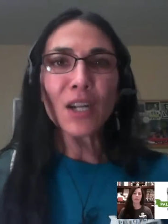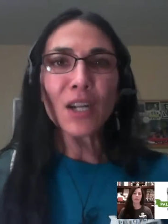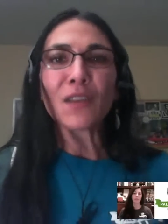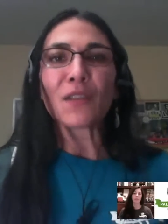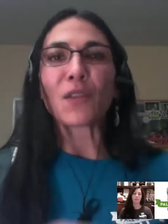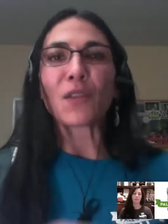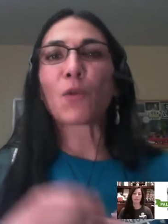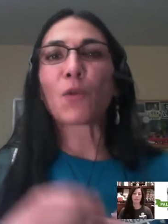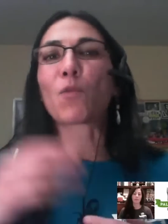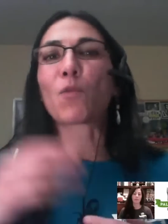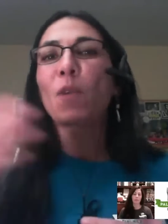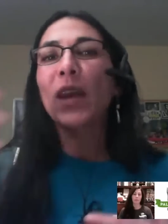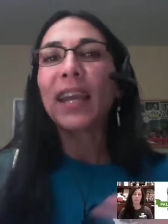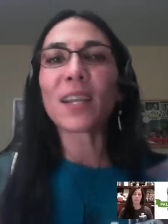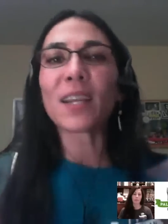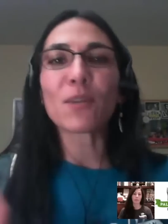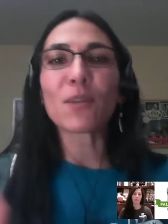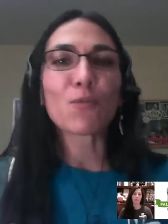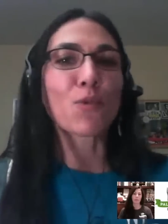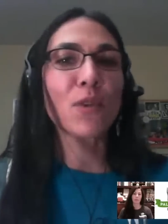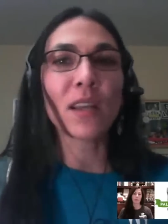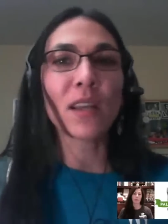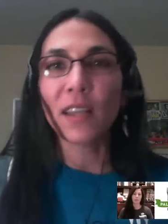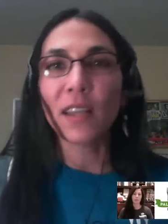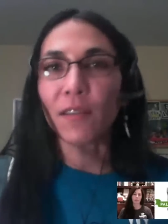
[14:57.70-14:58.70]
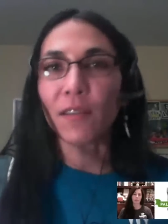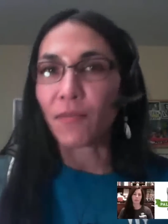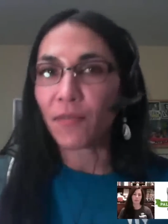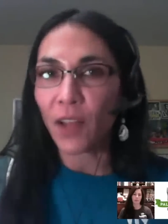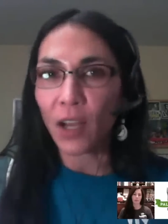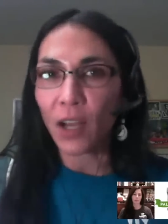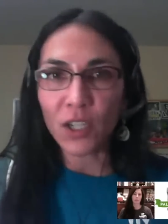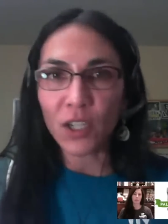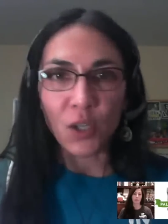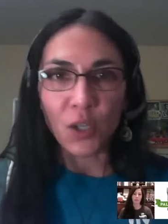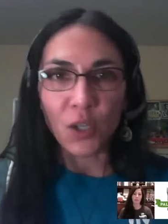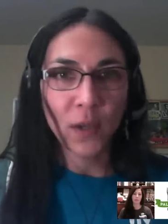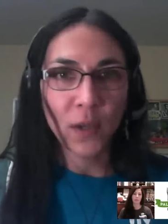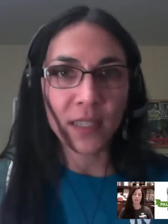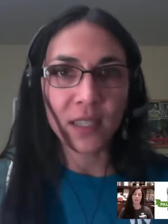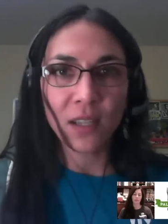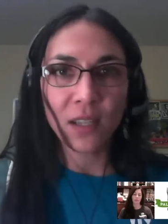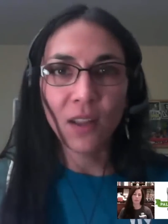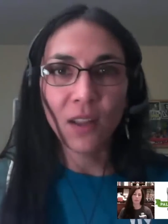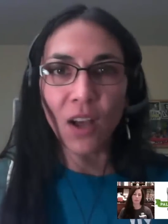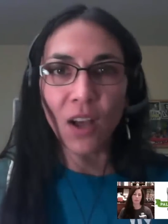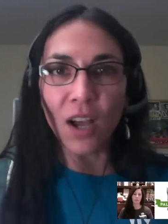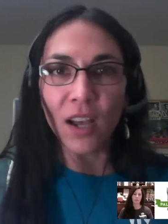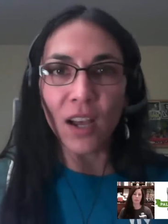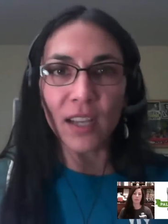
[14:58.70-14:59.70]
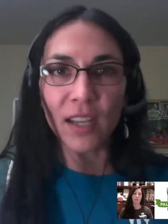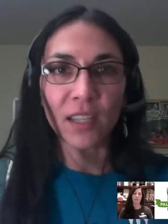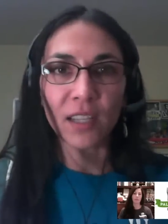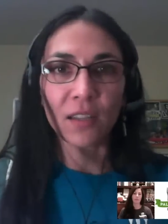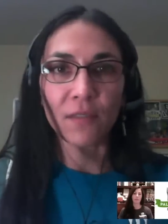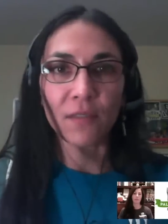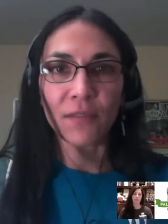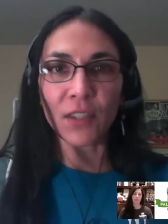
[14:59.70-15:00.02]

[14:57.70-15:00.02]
The weight really fluctuates a lot in the